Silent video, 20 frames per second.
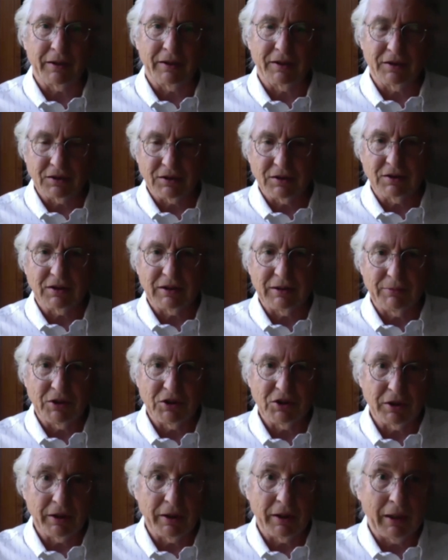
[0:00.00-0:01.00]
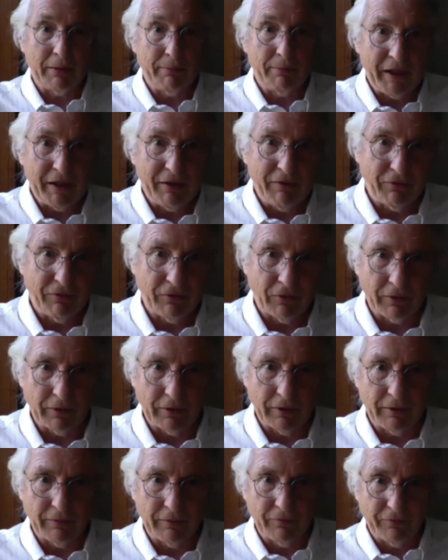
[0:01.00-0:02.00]
is this image that I made
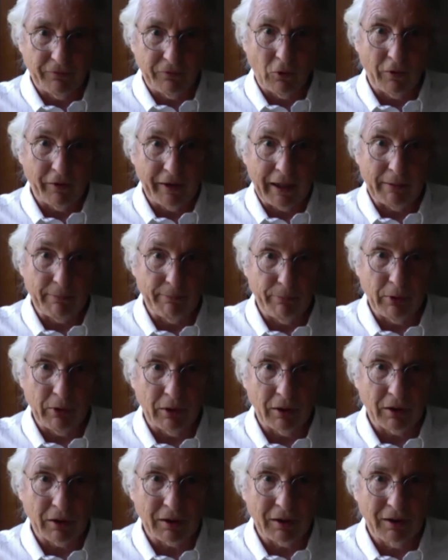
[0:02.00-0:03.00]
for that book.